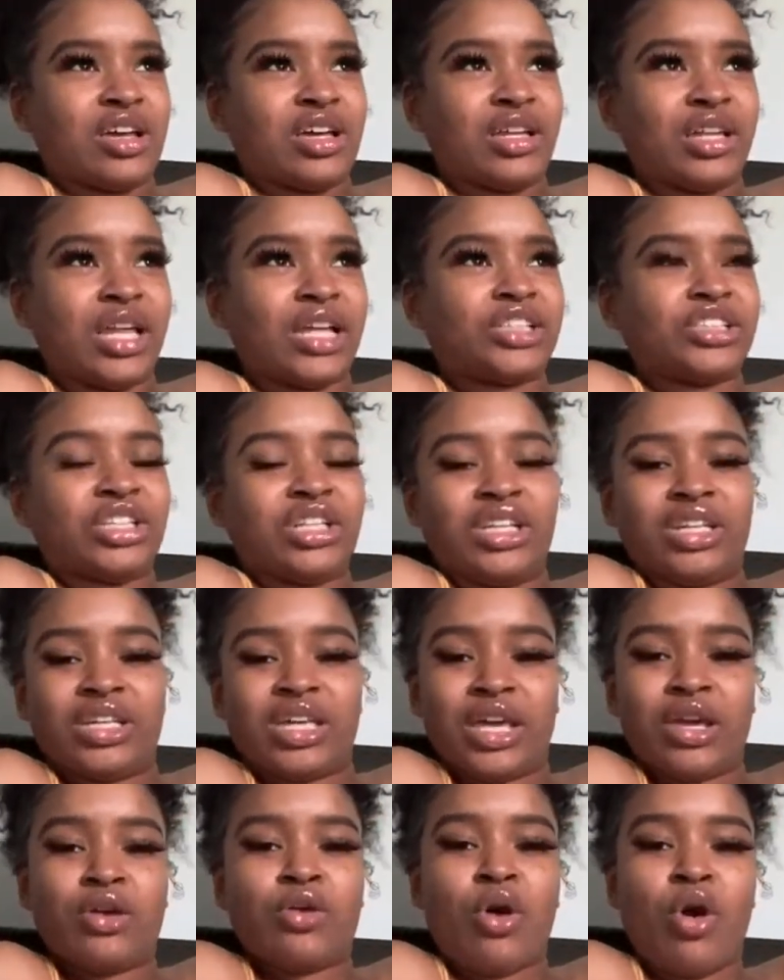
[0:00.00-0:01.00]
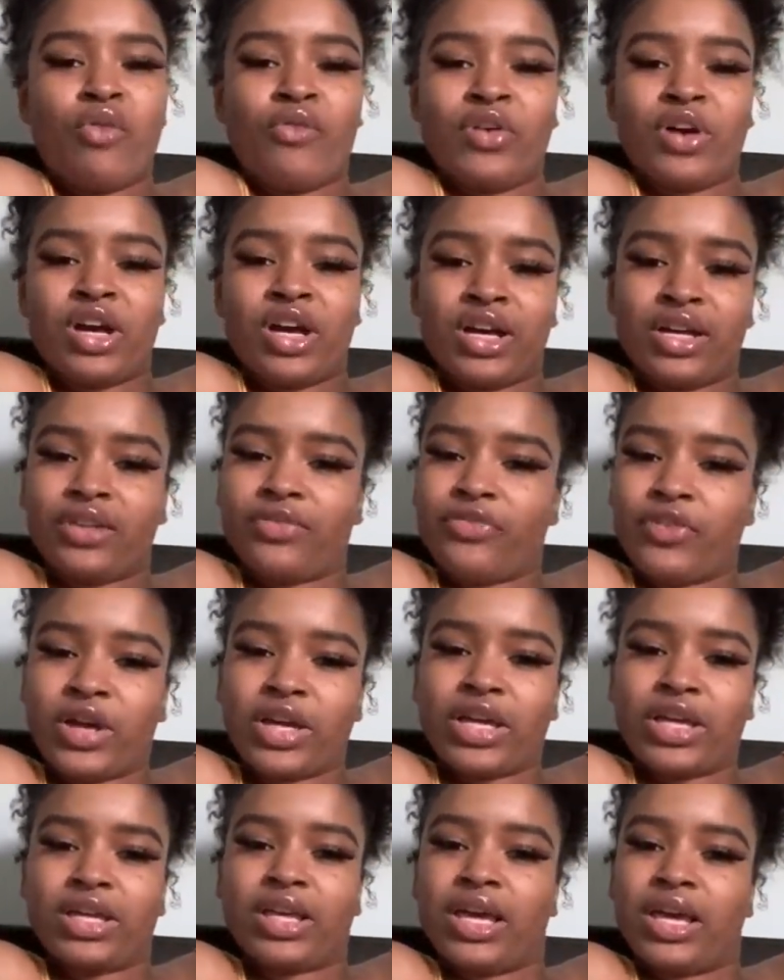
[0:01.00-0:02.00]
allegedly kill over 100
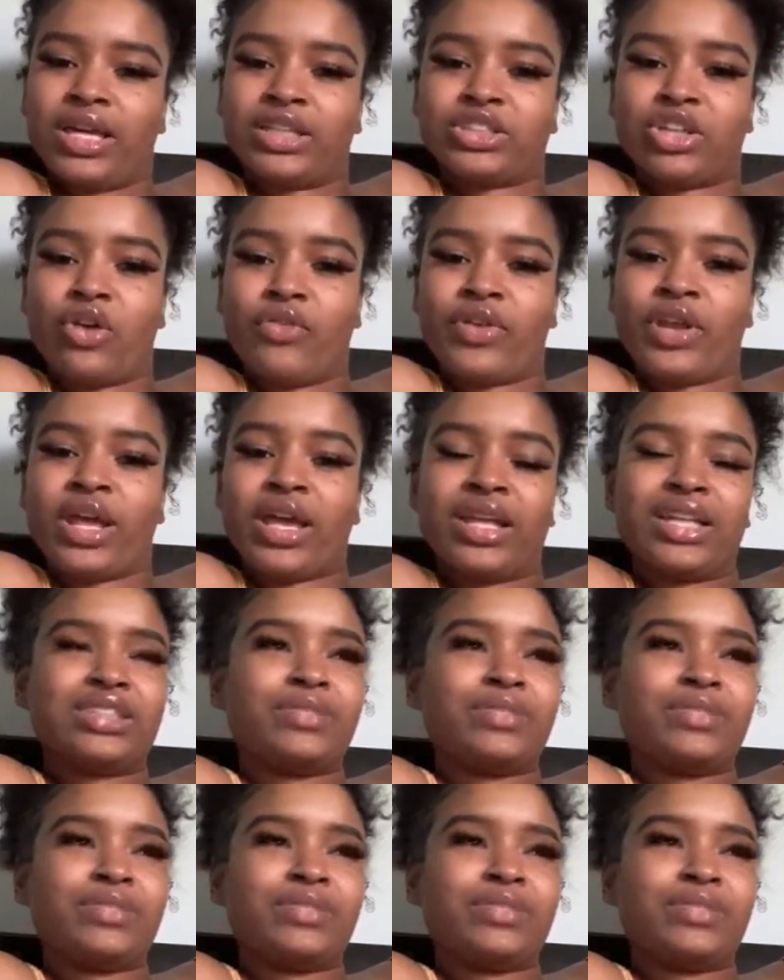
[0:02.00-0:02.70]
fucking kids over there.